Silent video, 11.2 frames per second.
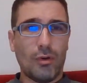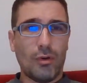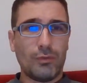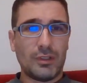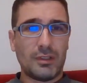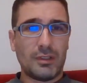
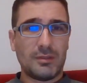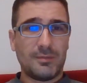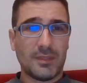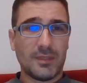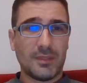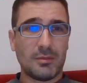over.
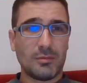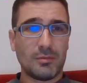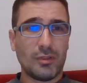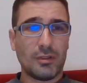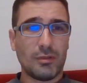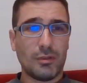I'm
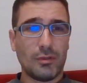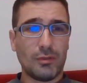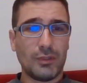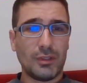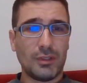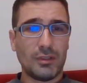gonna
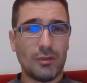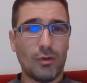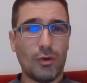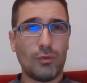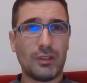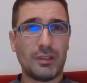go with
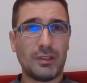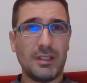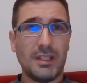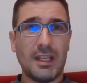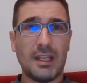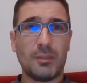over
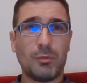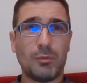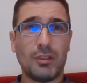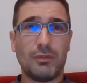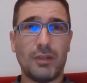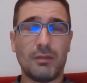
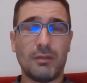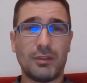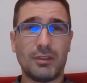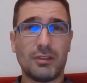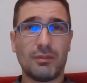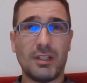8.5
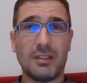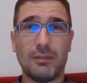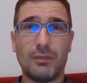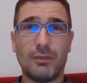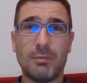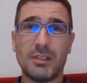for this
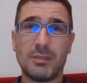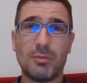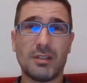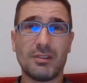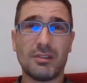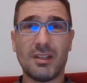fight. If I must
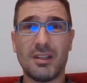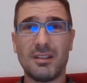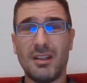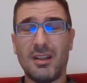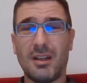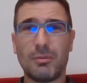pick a
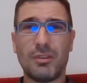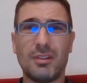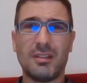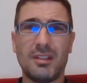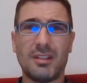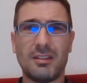side, I'm
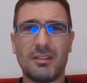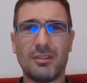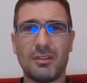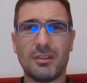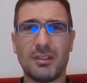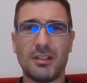gonna lean
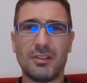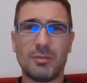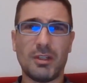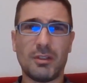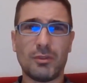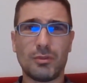underdog
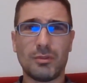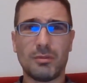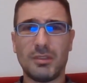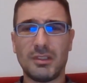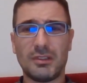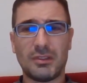Denis Berinchuk,
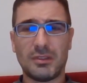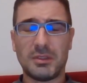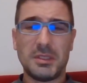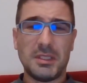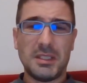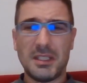but
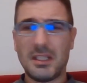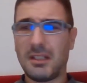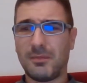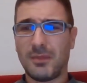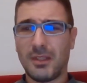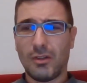
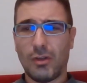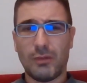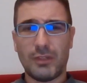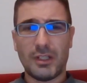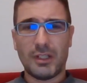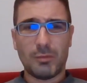yeah,
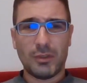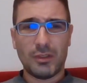over